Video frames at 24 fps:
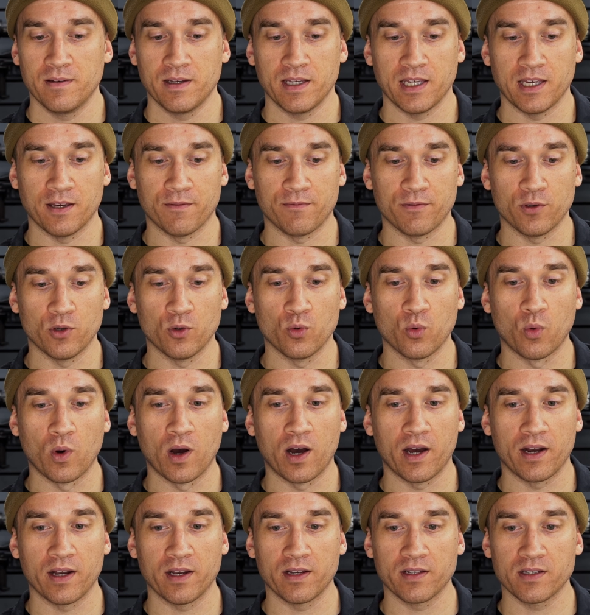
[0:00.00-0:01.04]
If you
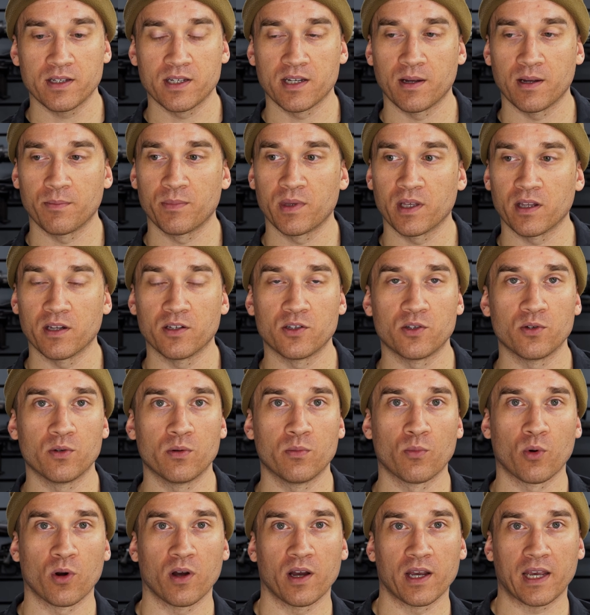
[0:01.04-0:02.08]
want something to do
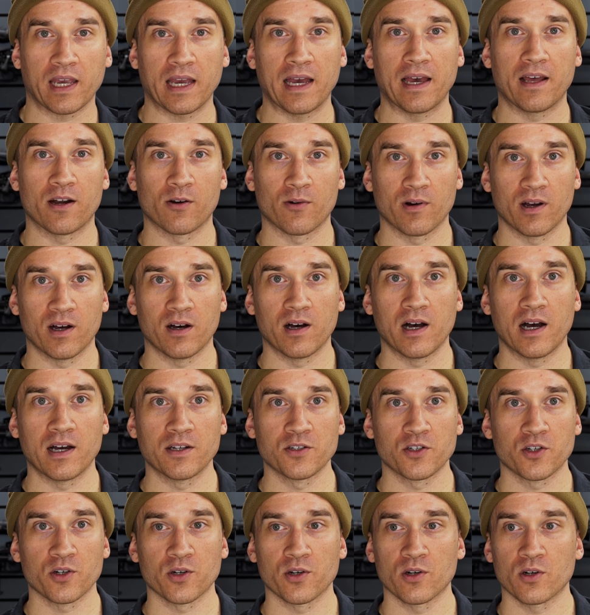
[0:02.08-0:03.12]
more like NRL
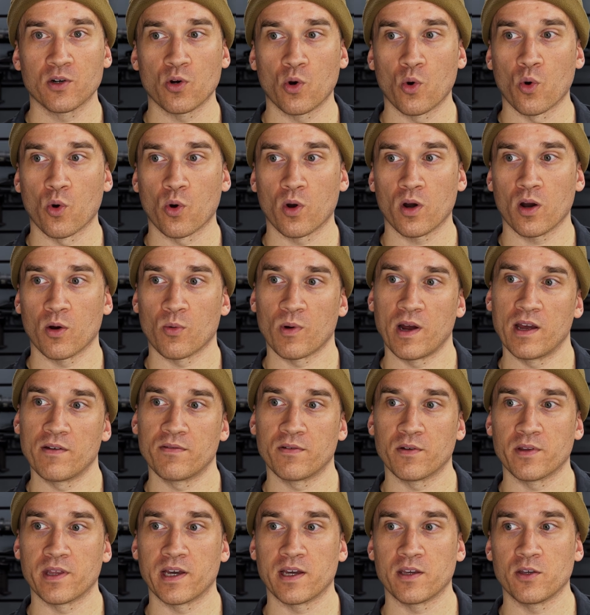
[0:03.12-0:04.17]
Hunter, or a
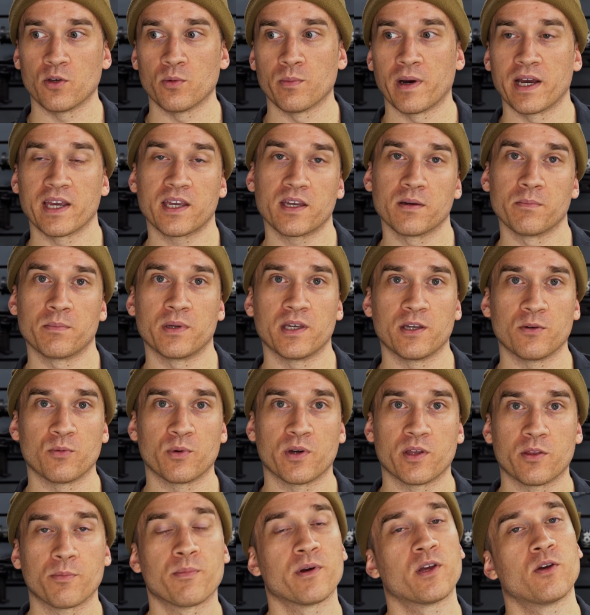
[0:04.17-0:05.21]
rifle that you might compete
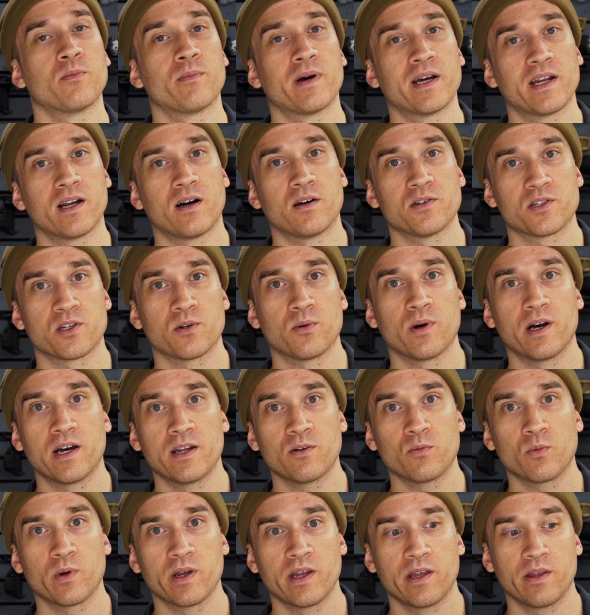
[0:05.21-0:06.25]
with but you might also
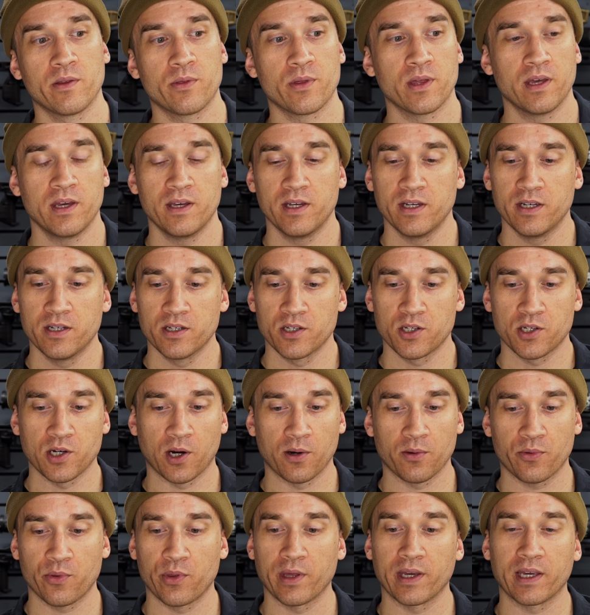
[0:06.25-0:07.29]
hunt with,
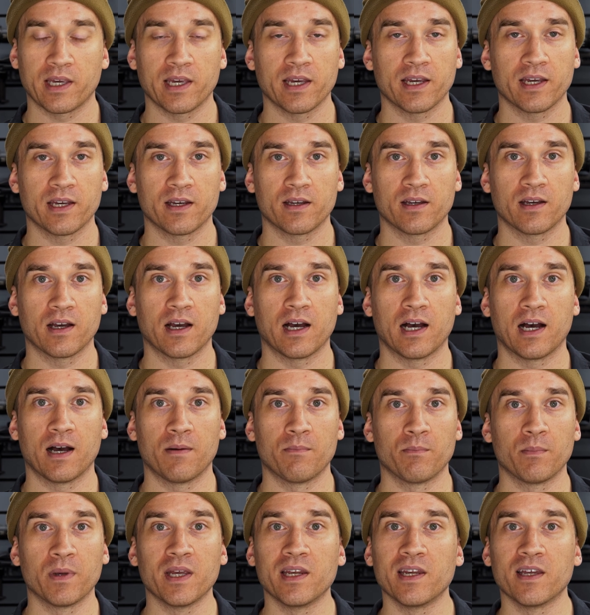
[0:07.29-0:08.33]
start thinking
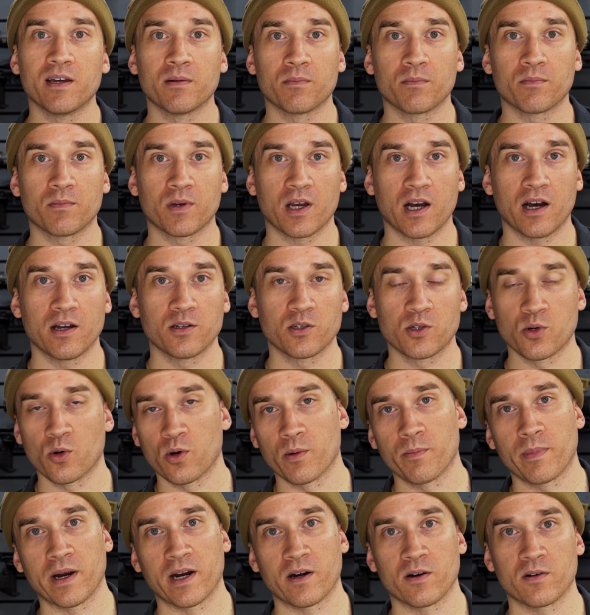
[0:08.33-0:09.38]
medium contour
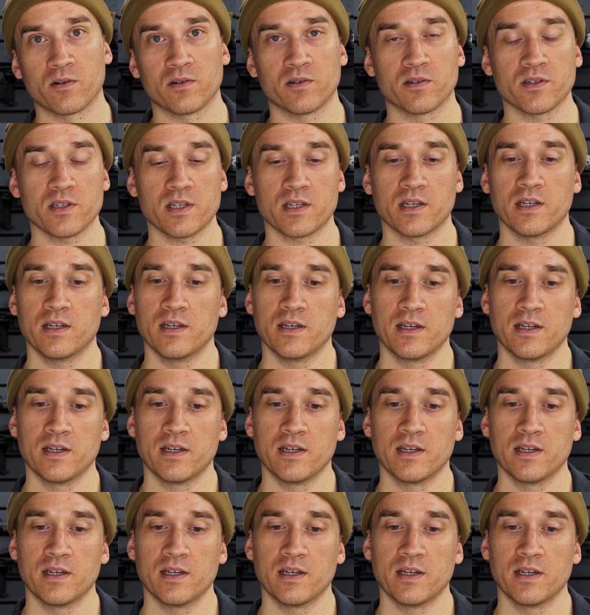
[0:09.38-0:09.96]
barrels,